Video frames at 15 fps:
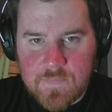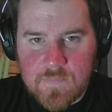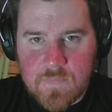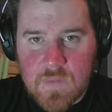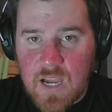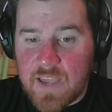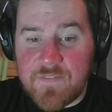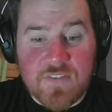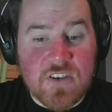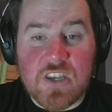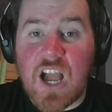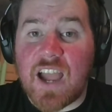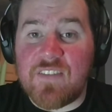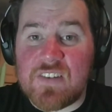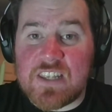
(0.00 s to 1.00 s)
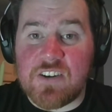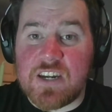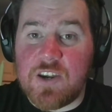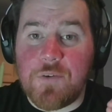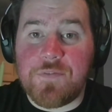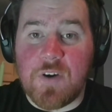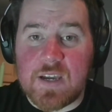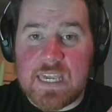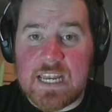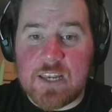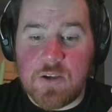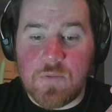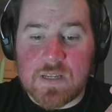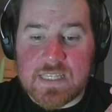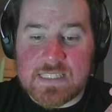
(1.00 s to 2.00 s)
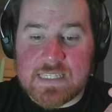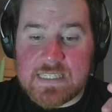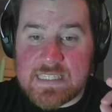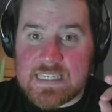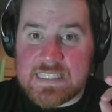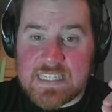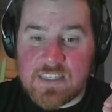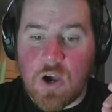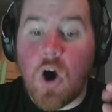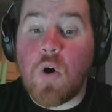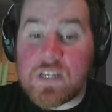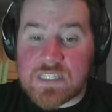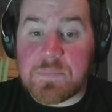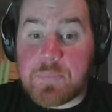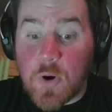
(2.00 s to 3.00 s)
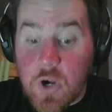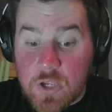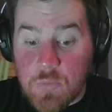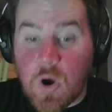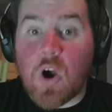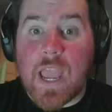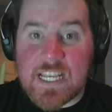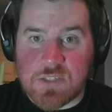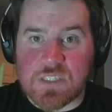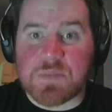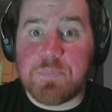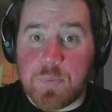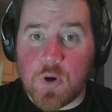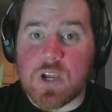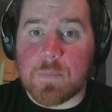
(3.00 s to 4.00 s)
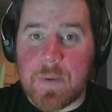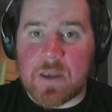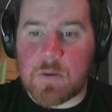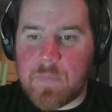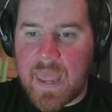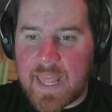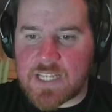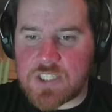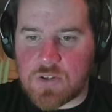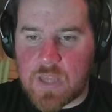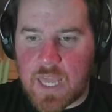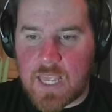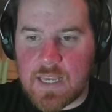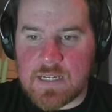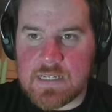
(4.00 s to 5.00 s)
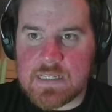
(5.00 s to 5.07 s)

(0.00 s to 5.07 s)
I've literally no fucking clue what this is. Is this? Oh, it's a book. Okay, so it's a book a better match. Okay.